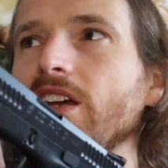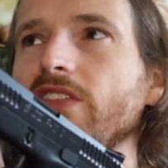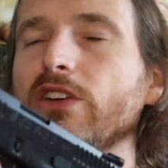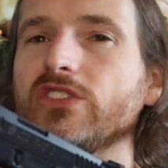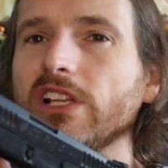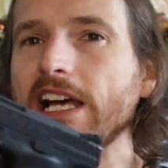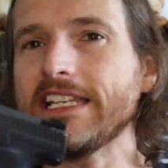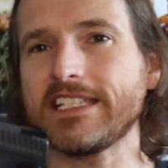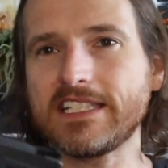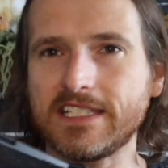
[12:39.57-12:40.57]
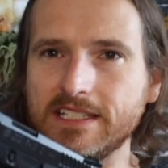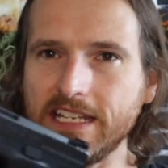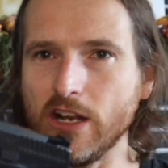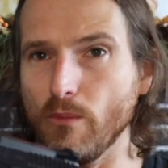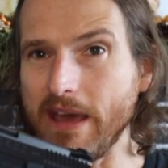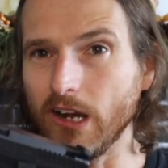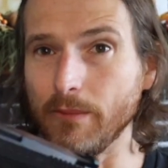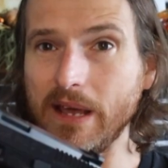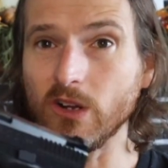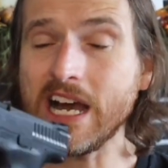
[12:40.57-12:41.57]
less, you know, metal to
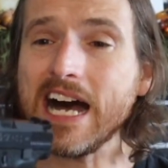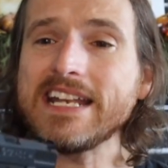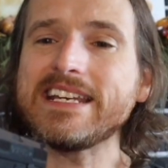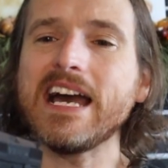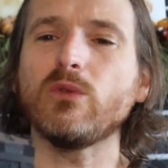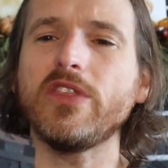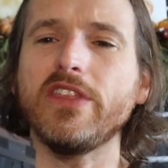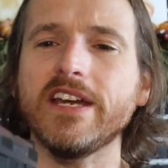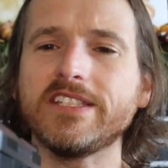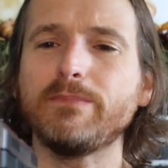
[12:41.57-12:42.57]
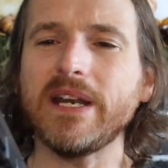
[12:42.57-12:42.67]
metal contact with this.